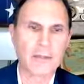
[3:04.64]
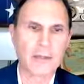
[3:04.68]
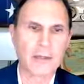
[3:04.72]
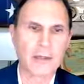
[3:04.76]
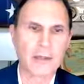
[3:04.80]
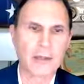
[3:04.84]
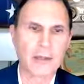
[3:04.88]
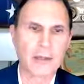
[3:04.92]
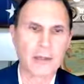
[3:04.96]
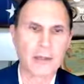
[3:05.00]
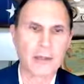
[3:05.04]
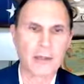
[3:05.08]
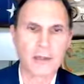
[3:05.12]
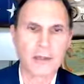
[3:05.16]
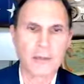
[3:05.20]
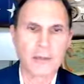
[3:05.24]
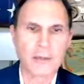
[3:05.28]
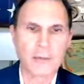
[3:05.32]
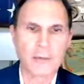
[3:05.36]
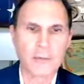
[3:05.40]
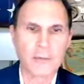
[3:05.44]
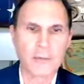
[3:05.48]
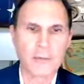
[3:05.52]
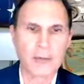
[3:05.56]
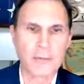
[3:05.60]
we, uh,
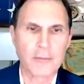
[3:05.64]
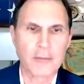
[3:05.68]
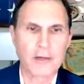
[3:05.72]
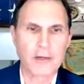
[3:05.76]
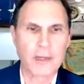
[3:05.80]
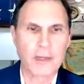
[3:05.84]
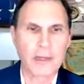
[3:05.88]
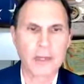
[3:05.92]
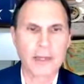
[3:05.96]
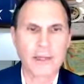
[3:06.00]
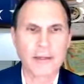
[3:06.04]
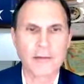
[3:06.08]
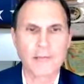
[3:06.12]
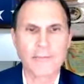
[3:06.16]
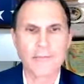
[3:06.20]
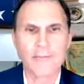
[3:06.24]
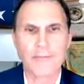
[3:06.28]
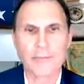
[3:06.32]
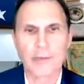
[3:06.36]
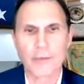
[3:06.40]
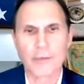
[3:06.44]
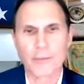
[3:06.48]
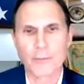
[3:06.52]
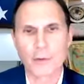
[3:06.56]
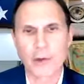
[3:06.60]
we communicate
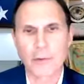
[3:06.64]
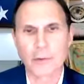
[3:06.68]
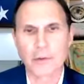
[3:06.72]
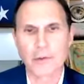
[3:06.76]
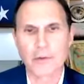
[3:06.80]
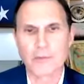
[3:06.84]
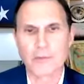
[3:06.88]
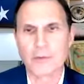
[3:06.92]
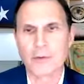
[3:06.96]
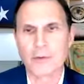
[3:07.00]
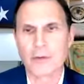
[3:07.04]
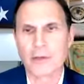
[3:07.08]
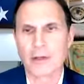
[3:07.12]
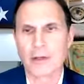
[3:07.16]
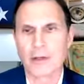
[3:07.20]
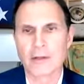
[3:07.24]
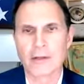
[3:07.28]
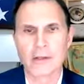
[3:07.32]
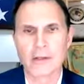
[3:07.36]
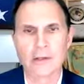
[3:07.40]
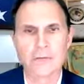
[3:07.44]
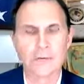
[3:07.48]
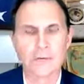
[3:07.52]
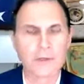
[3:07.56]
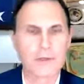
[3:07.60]
way we uh,
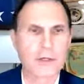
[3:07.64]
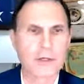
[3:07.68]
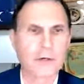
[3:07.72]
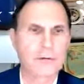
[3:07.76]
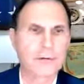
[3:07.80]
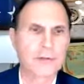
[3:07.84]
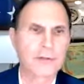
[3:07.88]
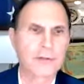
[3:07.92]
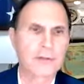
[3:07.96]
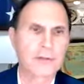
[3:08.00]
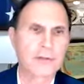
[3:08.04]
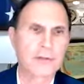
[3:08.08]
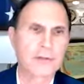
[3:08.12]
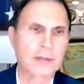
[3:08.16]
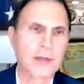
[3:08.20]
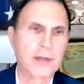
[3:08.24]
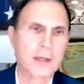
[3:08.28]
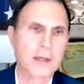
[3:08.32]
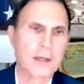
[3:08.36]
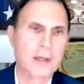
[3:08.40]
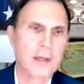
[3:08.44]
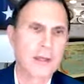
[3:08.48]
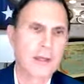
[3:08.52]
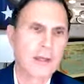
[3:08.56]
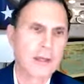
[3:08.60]
deliver services.
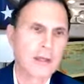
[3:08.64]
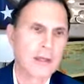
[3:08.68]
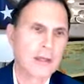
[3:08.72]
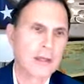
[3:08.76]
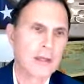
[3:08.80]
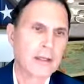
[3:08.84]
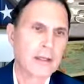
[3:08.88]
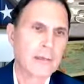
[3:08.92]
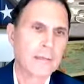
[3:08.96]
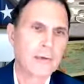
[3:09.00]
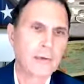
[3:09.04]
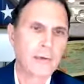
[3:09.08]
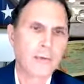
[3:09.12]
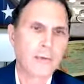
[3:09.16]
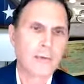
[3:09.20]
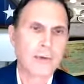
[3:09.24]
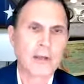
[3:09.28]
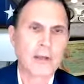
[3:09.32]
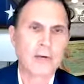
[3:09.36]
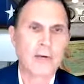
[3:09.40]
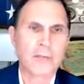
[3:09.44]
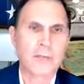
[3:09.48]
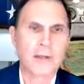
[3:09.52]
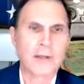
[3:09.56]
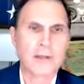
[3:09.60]
Number
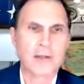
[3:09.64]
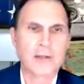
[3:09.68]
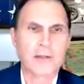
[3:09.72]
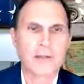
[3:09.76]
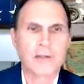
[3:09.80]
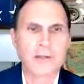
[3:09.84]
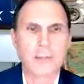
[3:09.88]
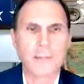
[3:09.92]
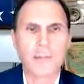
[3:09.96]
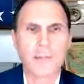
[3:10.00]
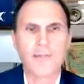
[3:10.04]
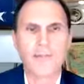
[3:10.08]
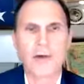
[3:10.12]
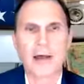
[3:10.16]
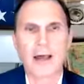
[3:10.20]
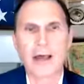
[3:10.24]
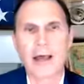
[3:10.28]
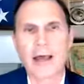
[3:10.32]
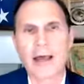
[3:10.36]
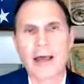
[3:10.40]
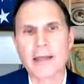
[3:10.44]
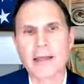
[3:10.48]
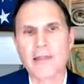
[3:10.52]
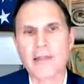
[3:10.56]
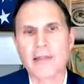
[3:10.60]
three would be to
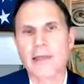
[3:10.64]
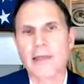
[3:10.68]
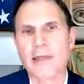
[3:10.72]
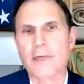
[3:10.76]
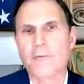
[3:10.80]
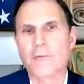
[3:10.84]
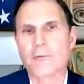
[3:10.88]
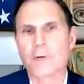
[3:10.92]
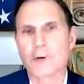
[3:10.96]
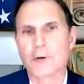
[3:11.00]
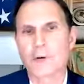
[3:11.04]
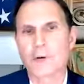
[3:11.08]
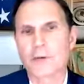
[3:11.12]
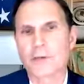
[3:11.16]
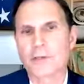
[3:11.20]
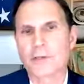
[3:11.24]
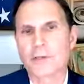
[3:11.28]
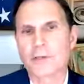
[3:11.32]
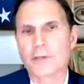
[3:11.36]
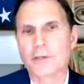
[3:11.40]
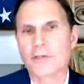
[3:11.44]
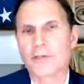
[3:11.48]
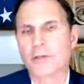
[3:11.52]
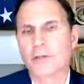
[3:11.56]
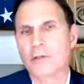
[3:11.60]
simplify IT for
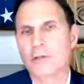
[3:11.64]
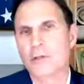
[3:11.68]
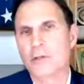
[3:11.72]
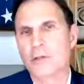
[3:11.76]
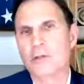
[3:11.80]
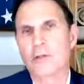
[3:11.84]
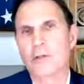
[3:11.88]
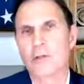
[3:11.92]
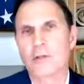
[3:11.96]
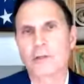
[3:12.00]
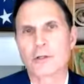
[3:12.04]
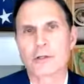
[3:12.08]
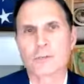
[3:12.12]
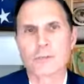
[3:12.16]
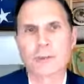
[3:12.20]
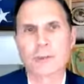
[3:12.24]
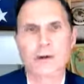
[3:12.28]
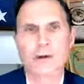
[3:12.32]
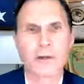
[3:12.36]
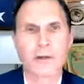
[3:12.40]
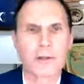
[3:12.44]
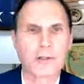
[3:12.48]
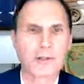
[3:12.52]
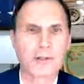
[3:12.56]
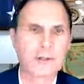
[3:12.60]
consistent user
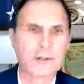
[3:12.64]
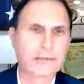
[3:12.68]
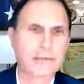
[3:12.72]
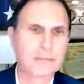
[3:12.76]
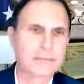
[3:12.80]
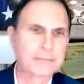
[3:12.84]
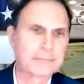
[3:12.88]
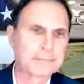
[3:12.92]
experience.